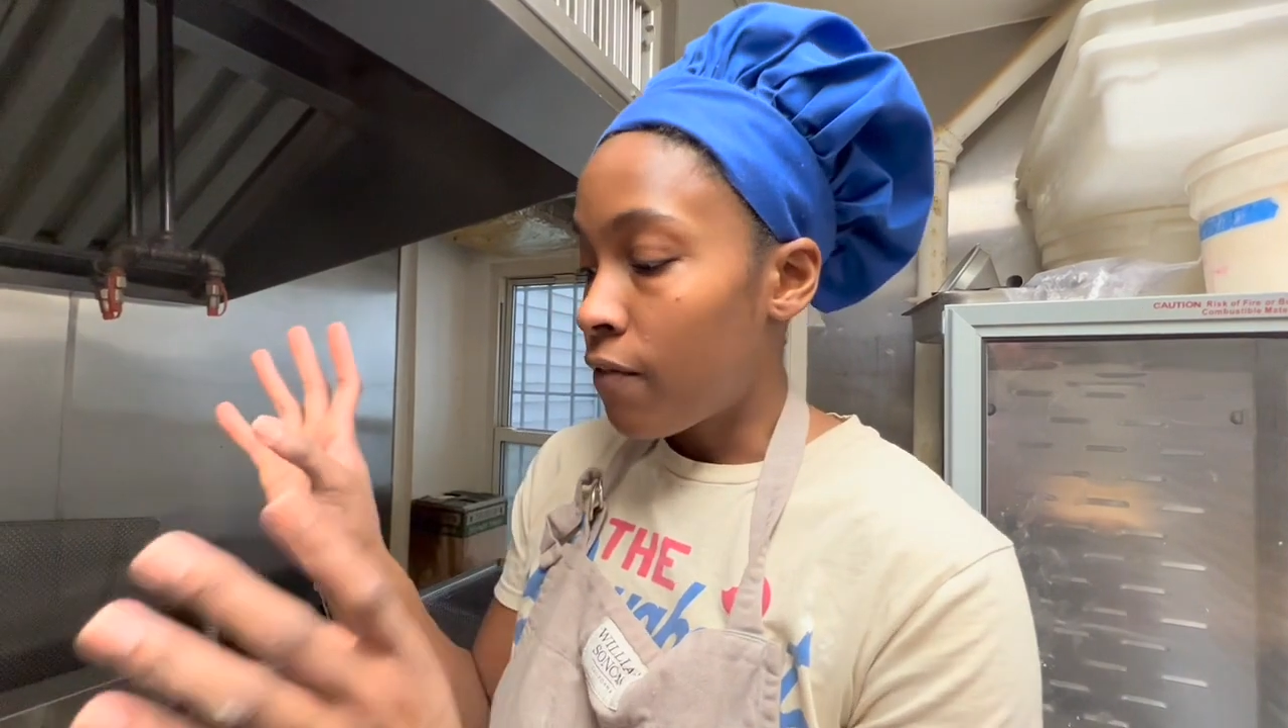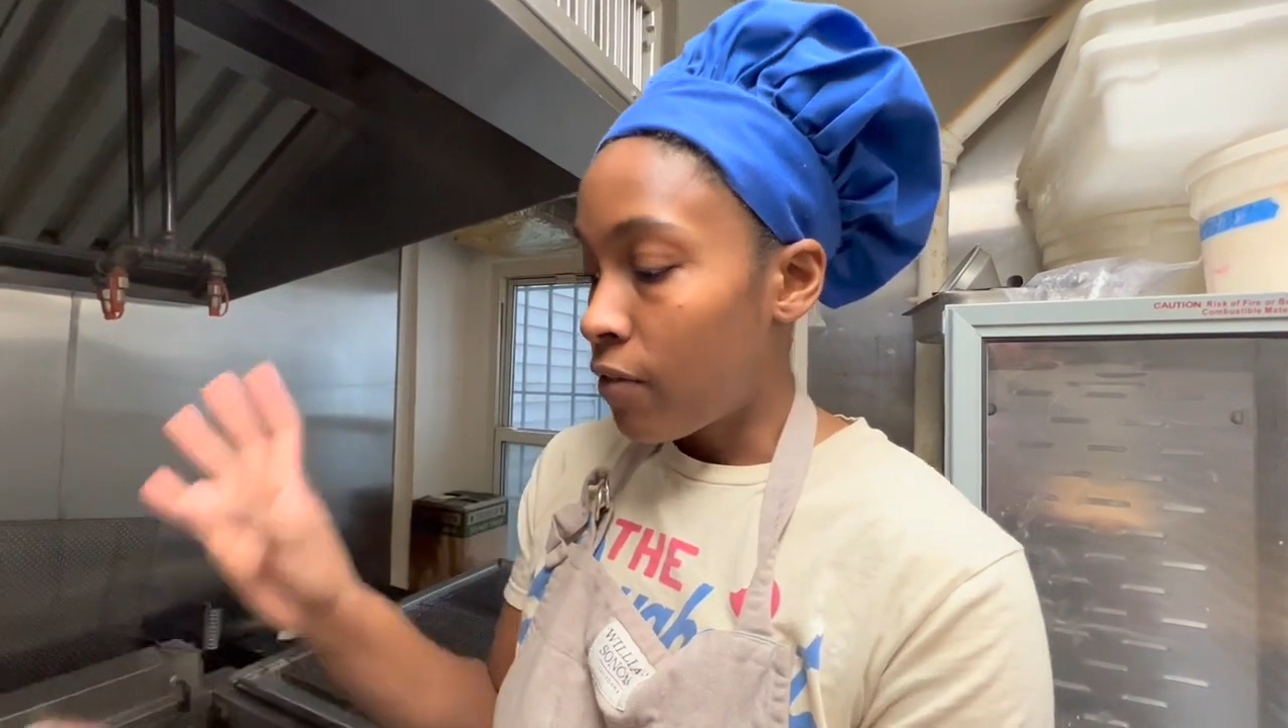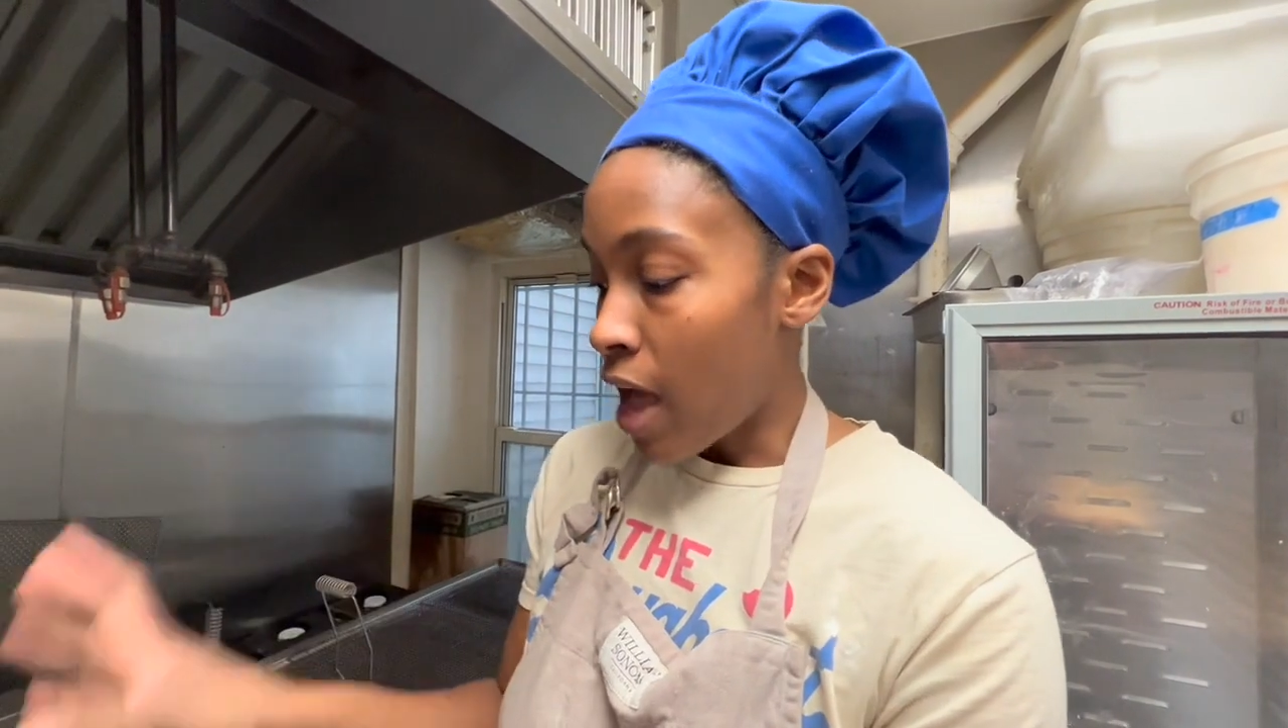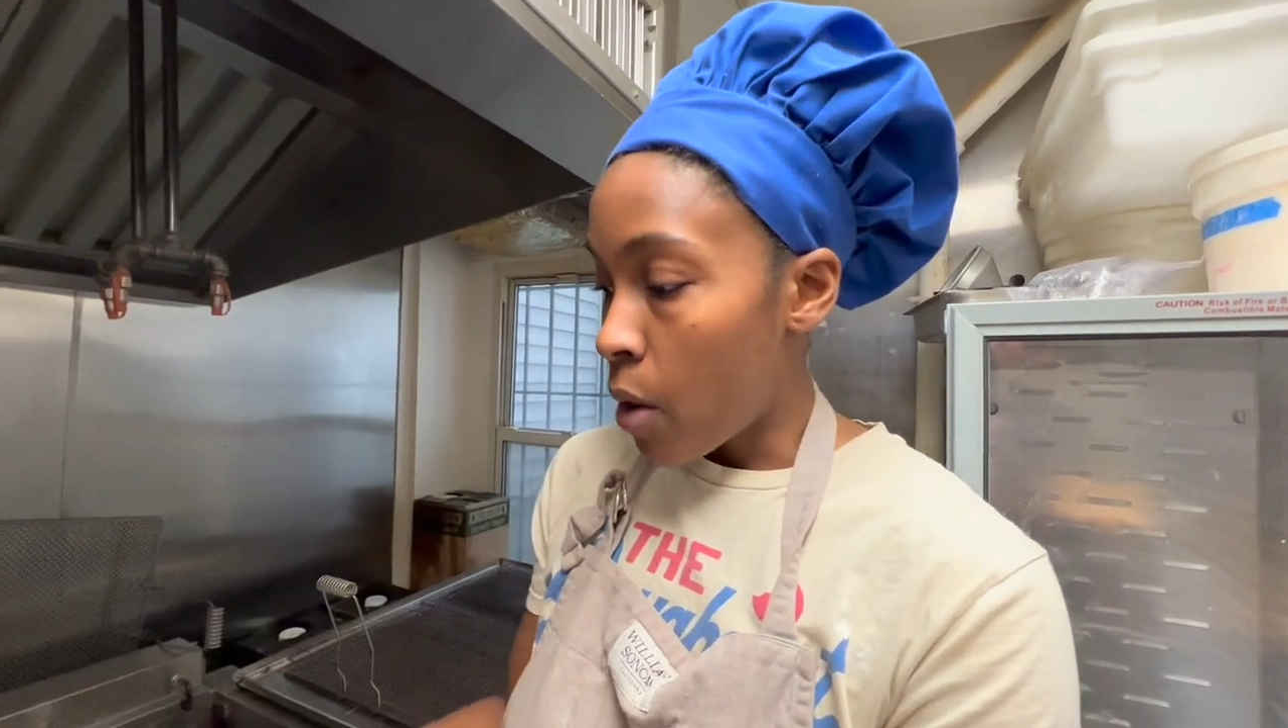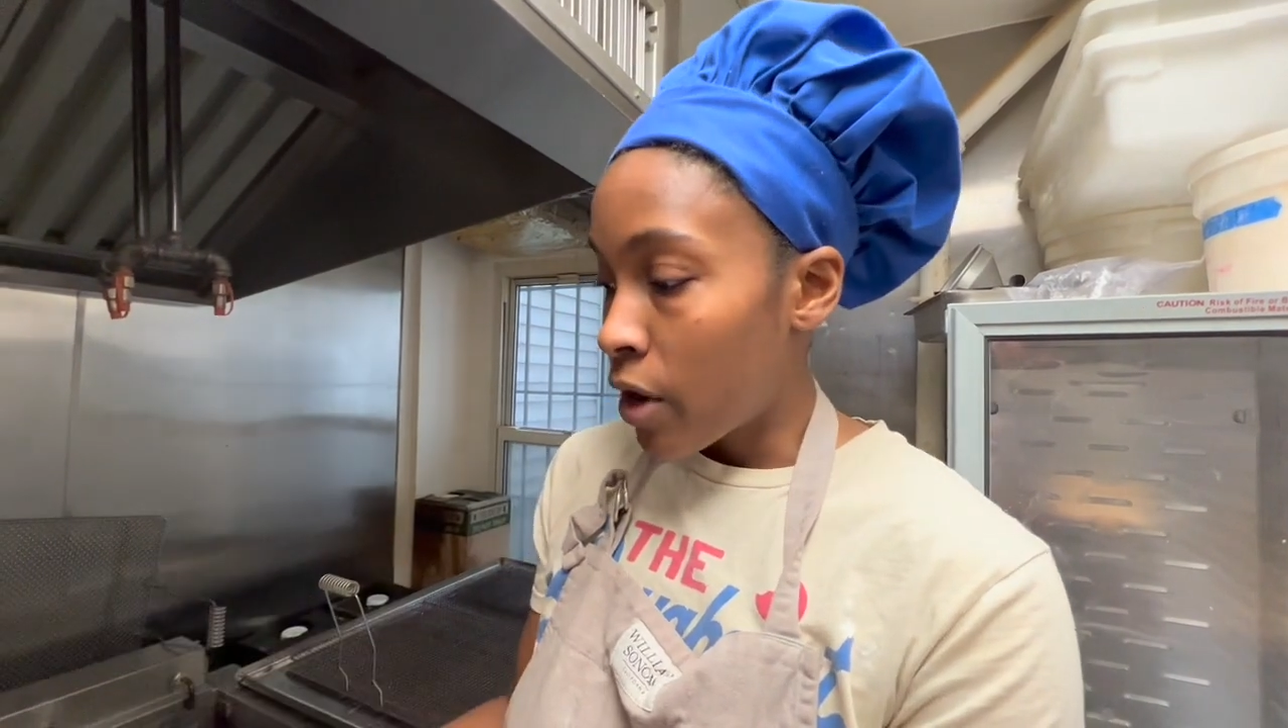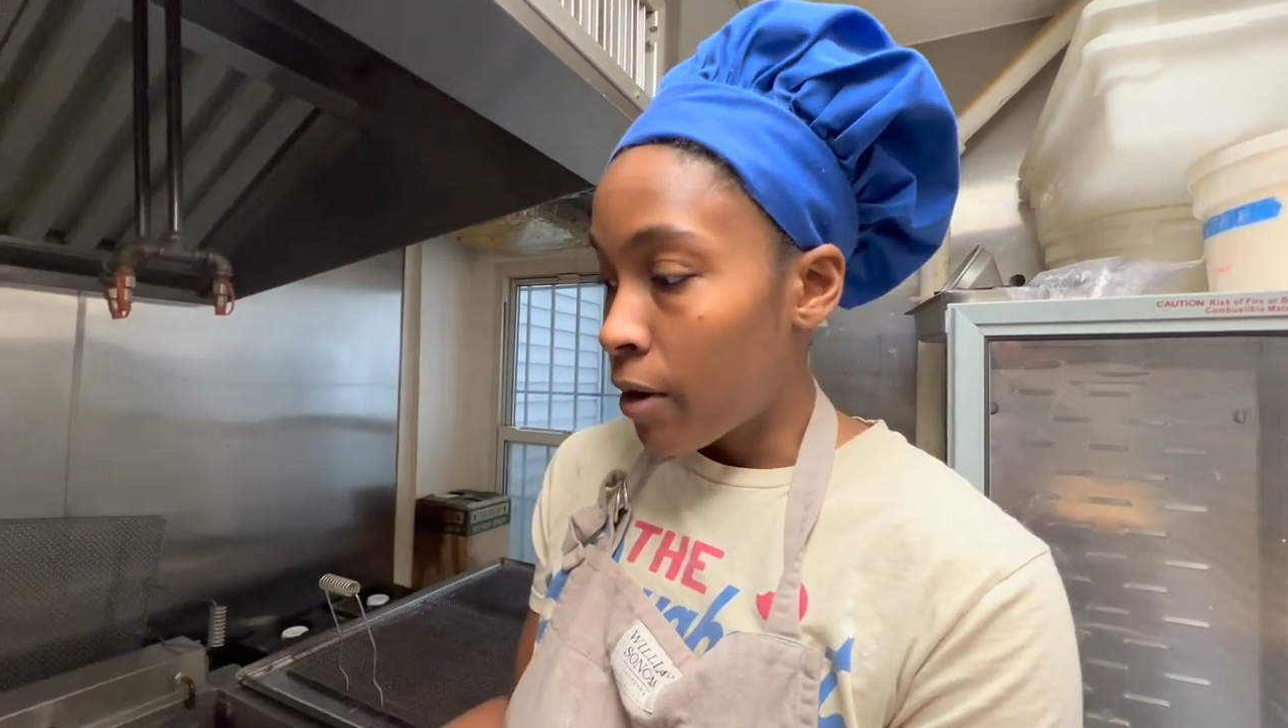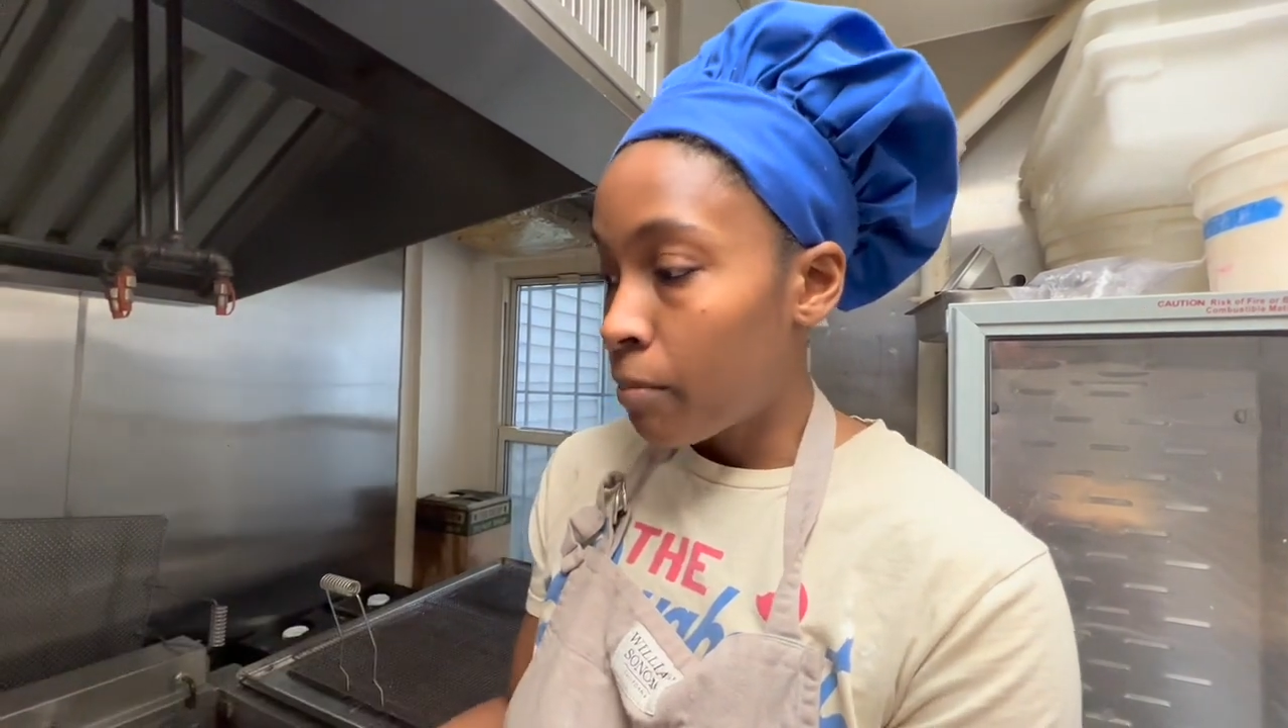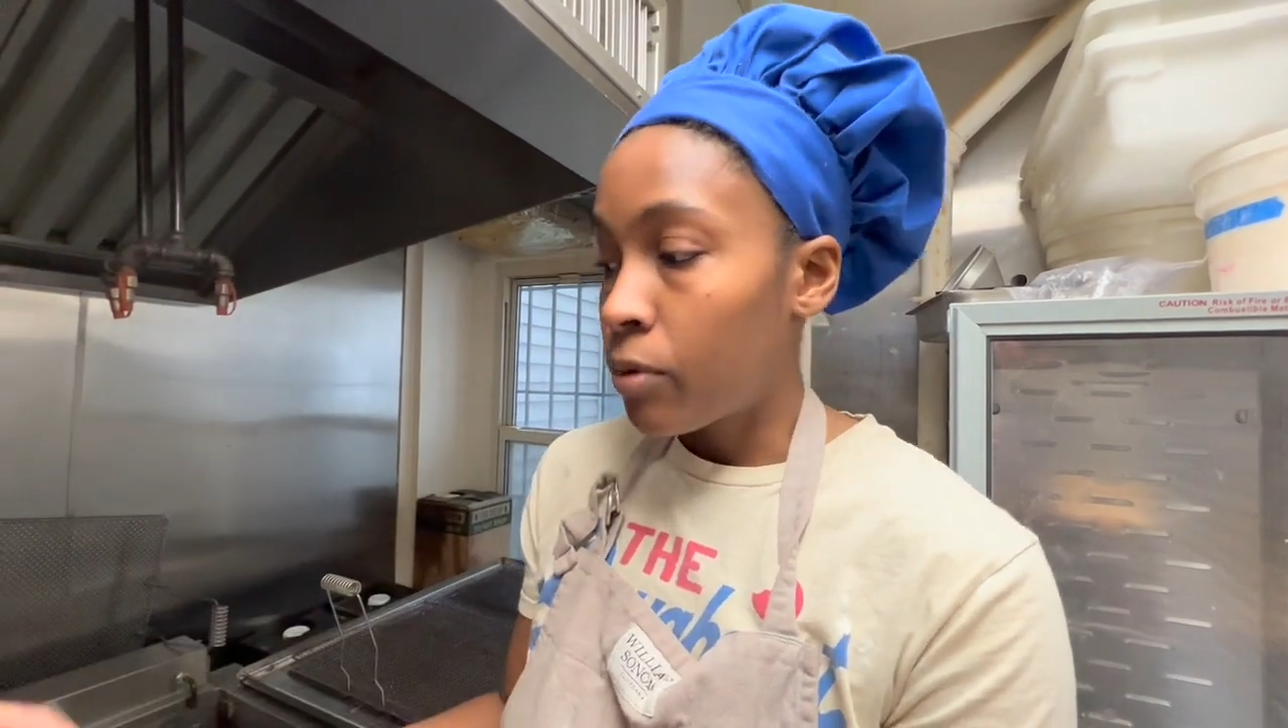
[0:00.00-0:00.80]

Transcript: flour